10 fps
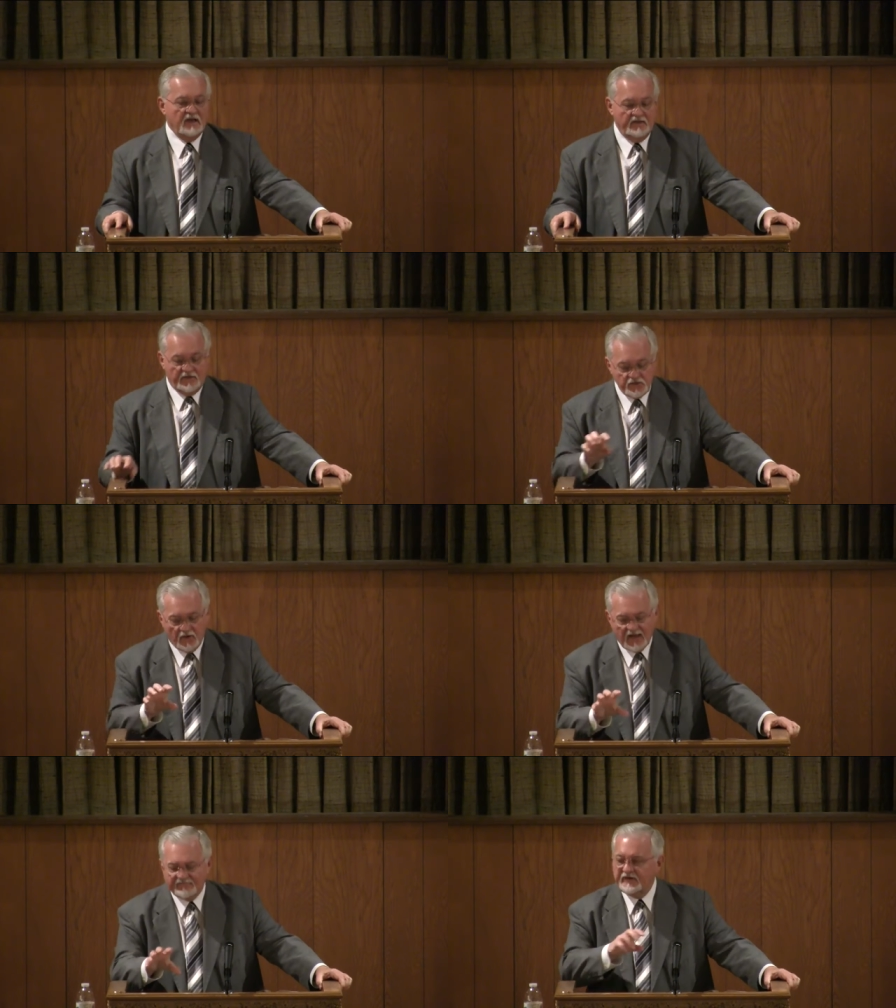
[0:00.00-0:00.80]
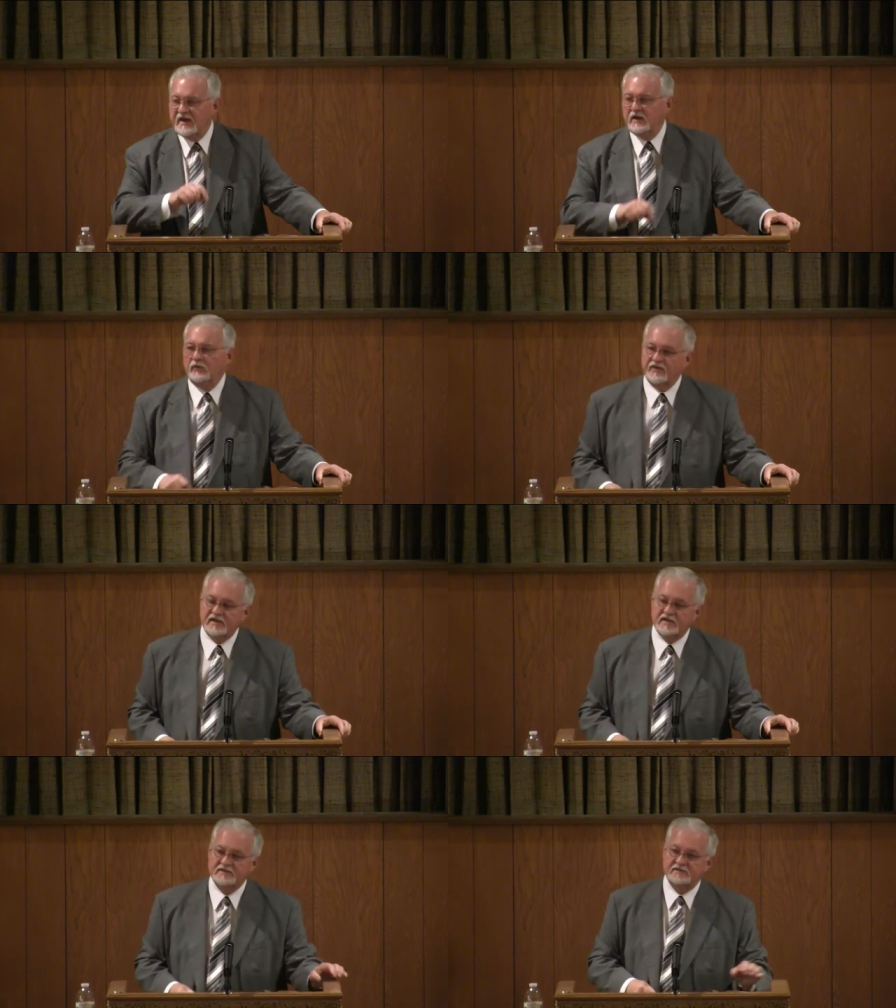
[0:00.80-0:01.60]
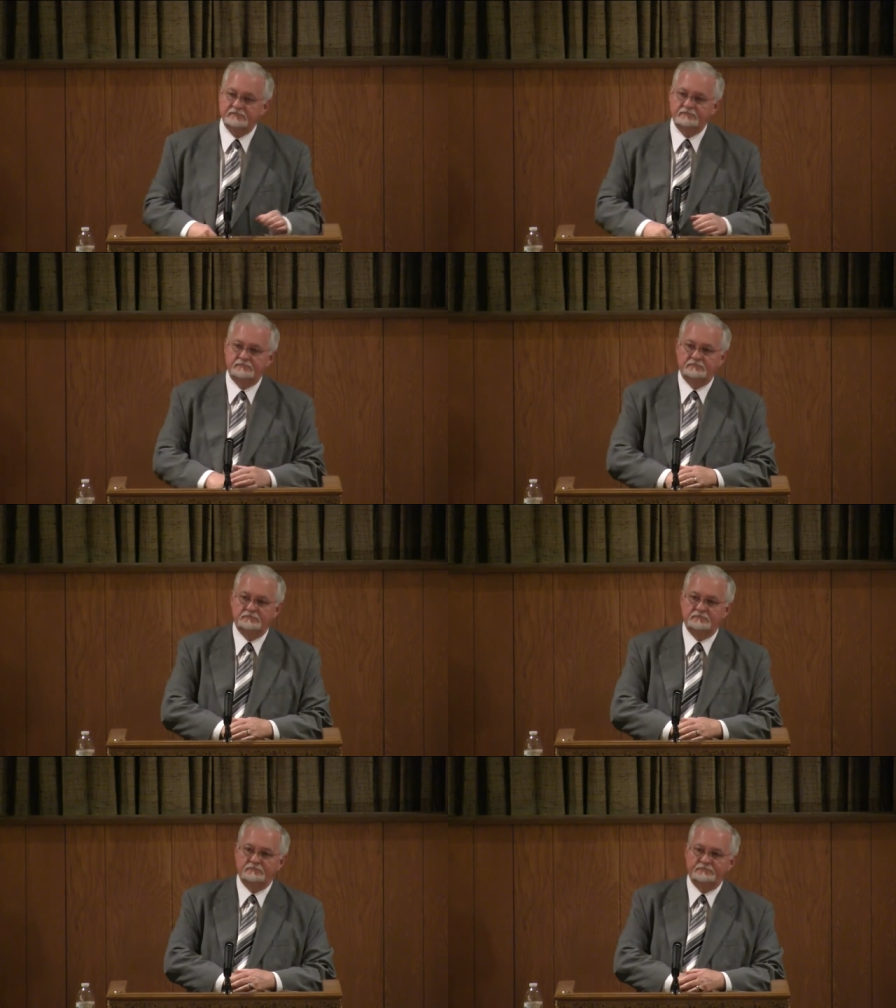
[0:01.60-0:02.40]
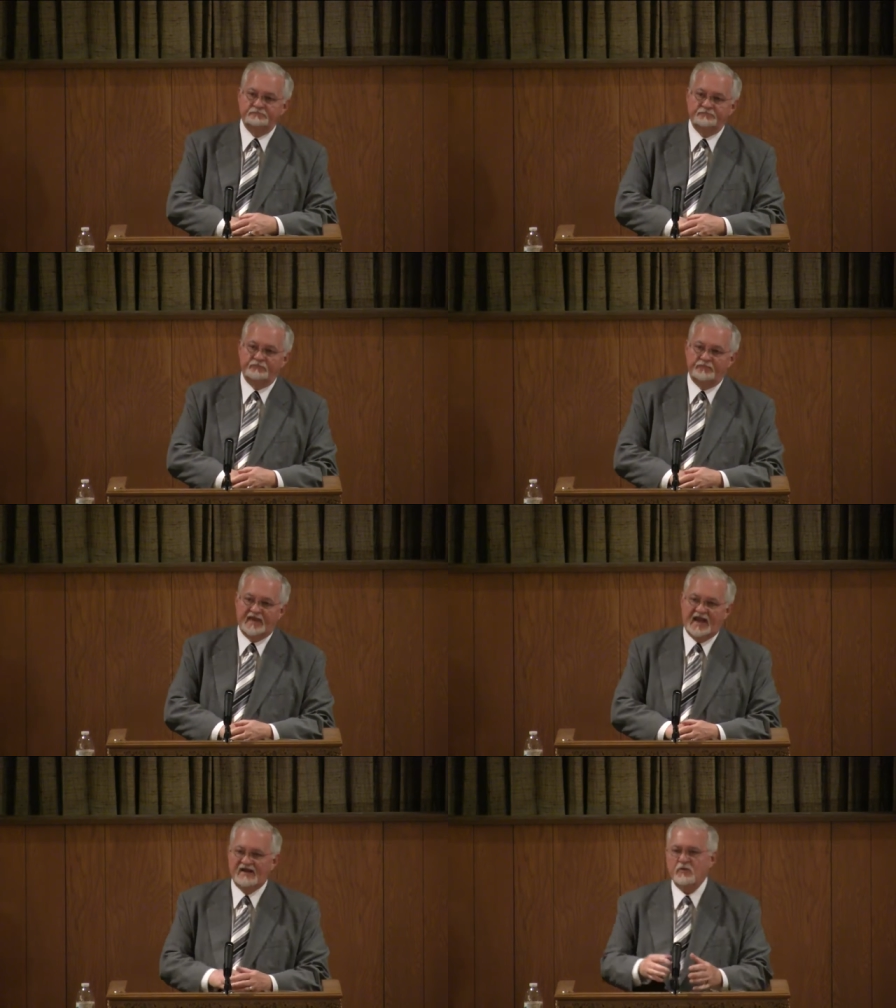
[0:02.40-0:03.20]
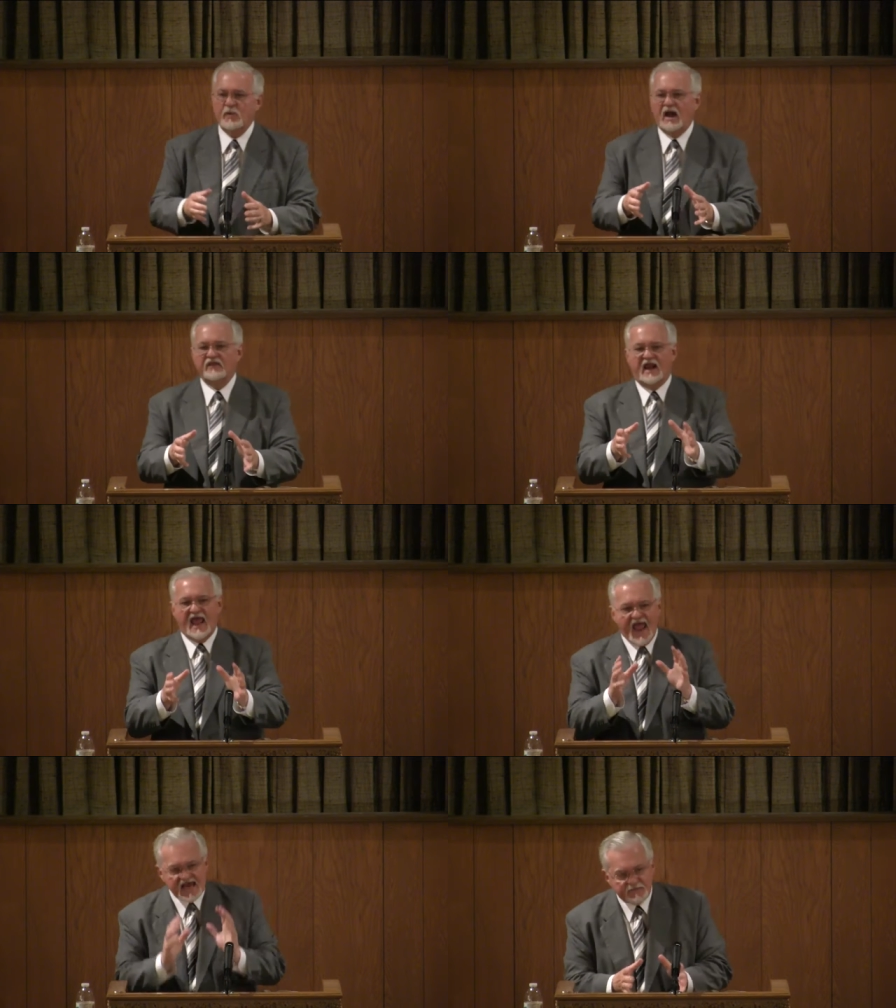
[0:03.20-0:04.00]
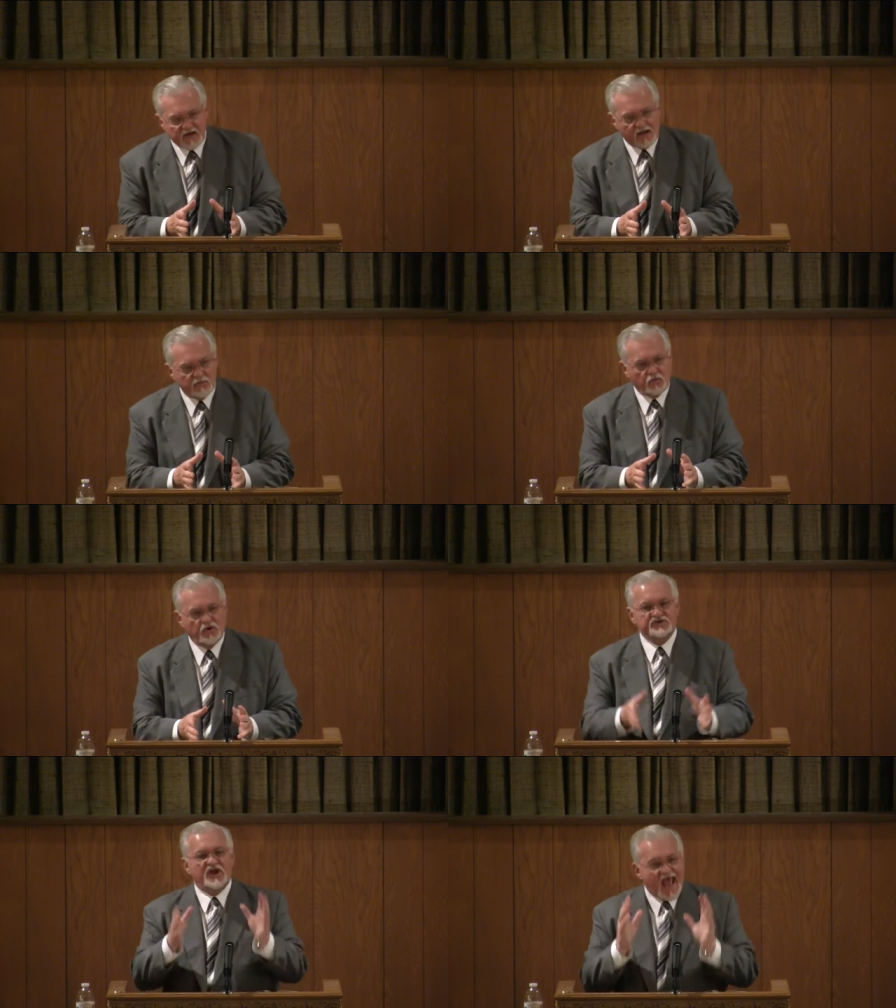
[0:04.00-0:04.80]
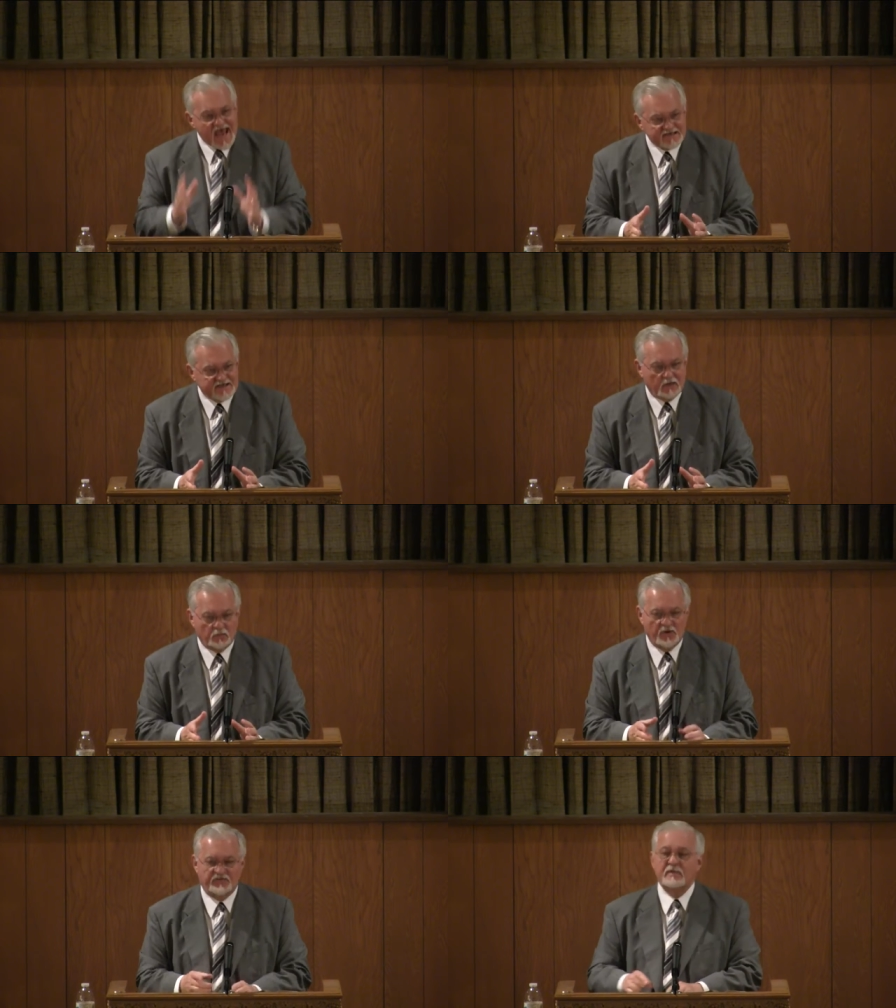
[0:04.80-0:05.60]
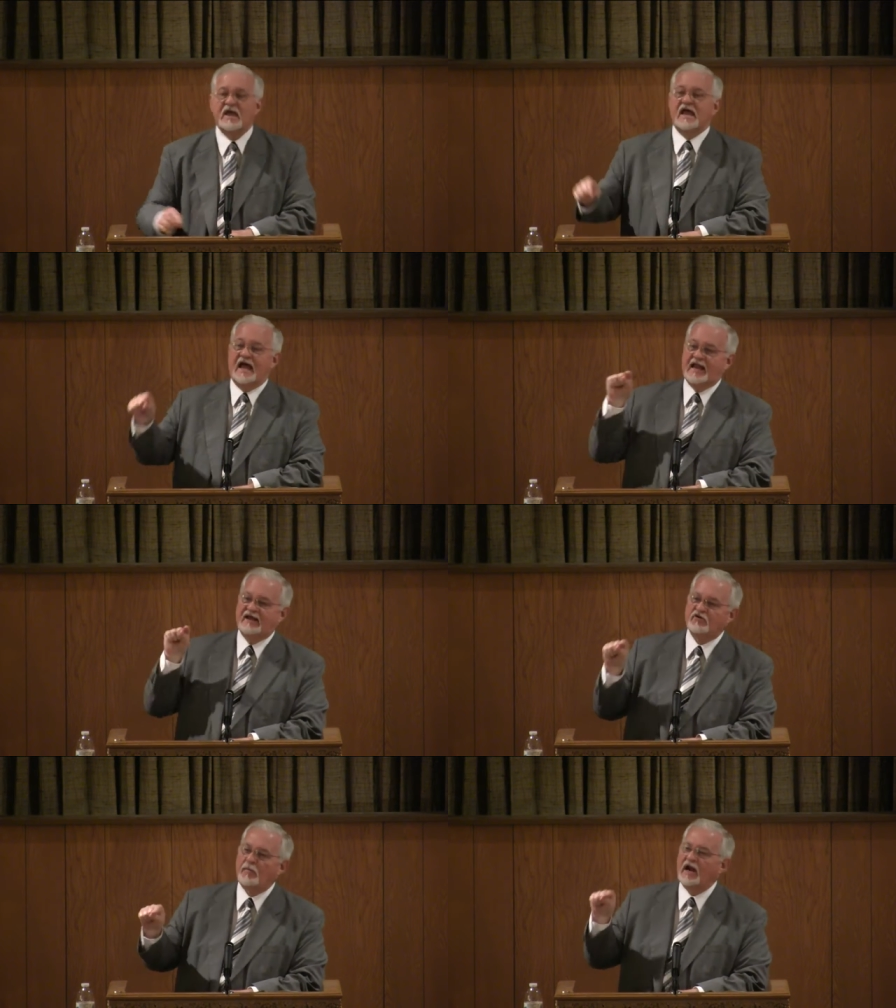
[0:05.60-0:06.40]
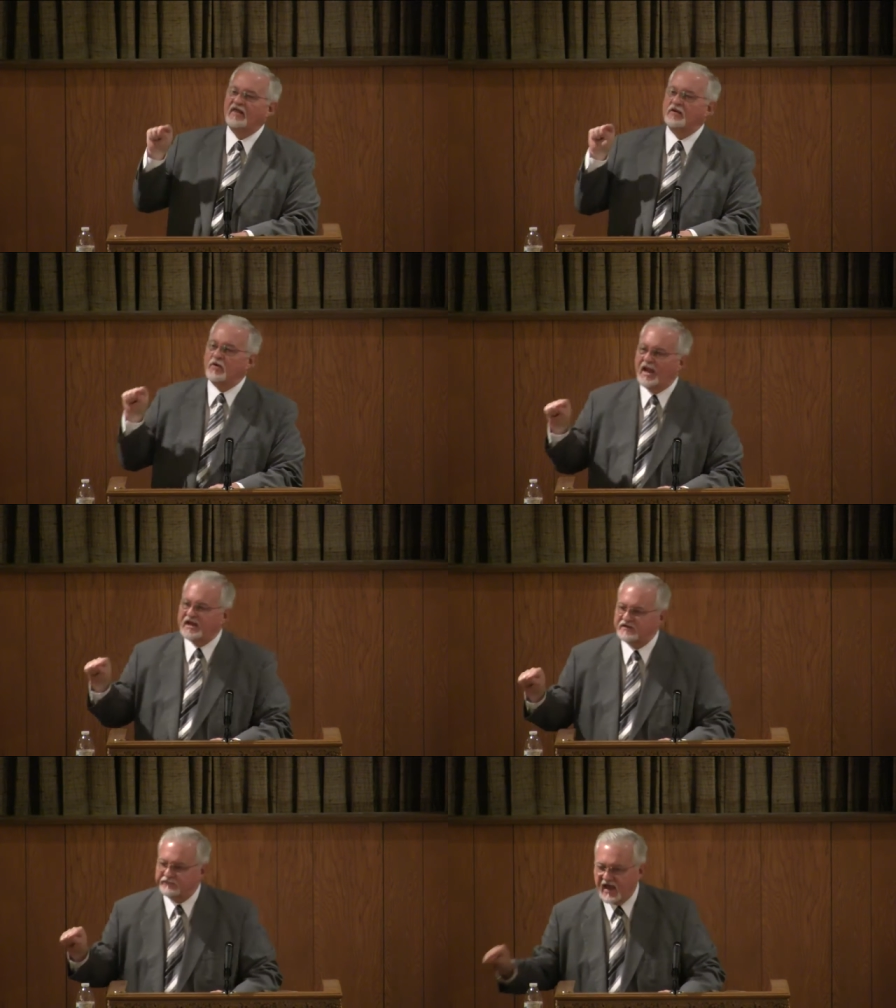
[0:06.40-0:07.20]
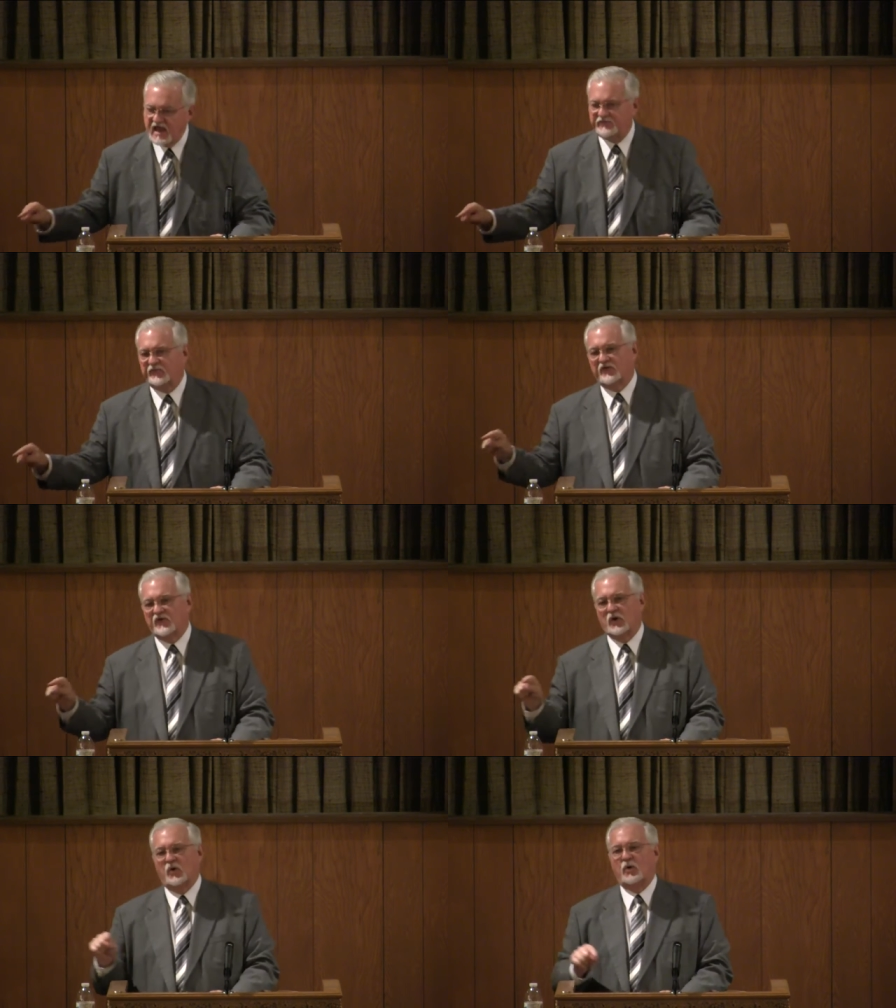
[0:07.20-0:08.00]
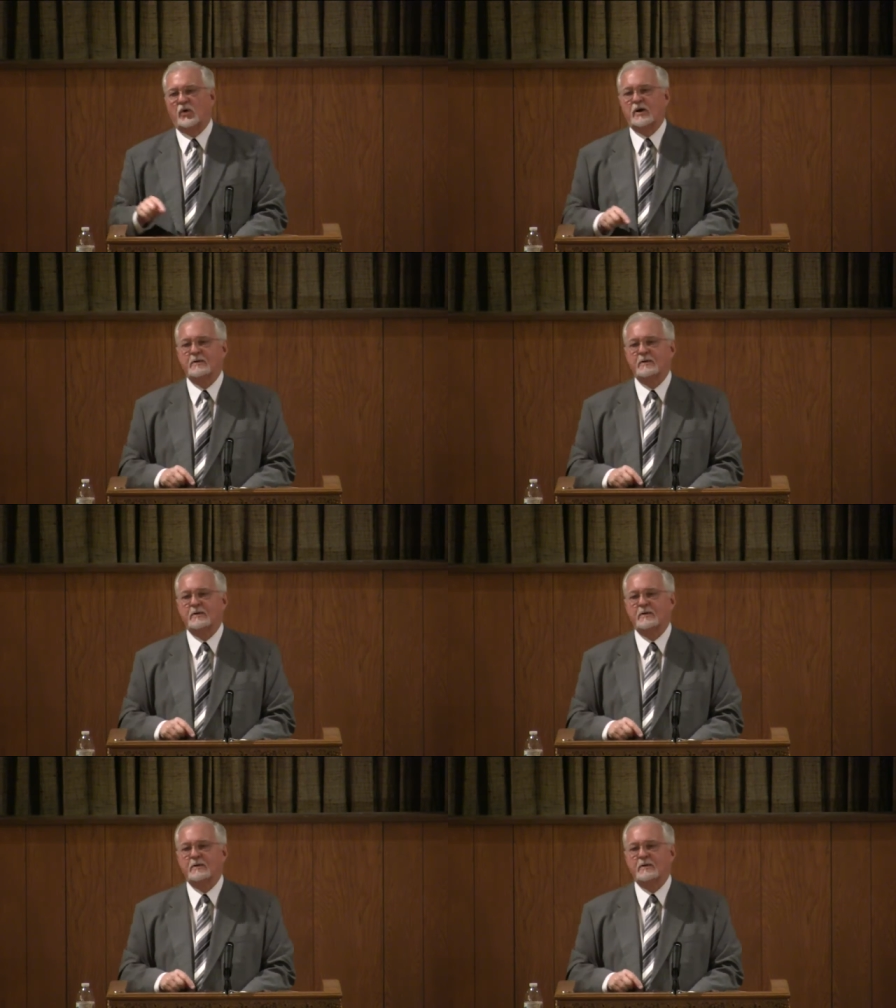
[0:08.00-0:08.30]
that you'll have to deal with these that everybody that has become a Christian has dealt with them, and everybody that remains faithful to the Lord